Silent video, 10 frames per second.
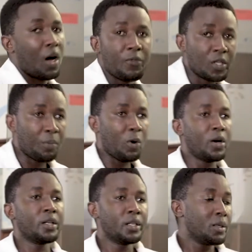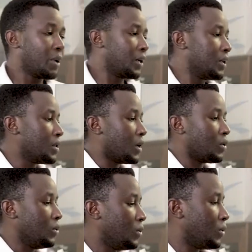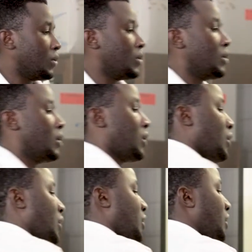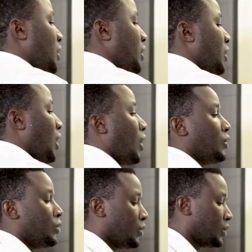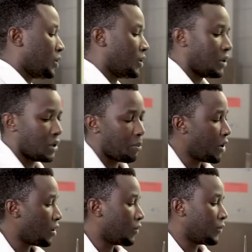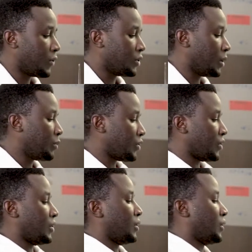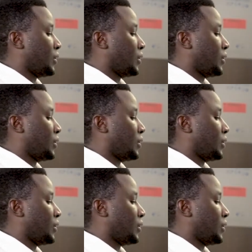After pouring in my ethanol, then I'll use the pair of forceps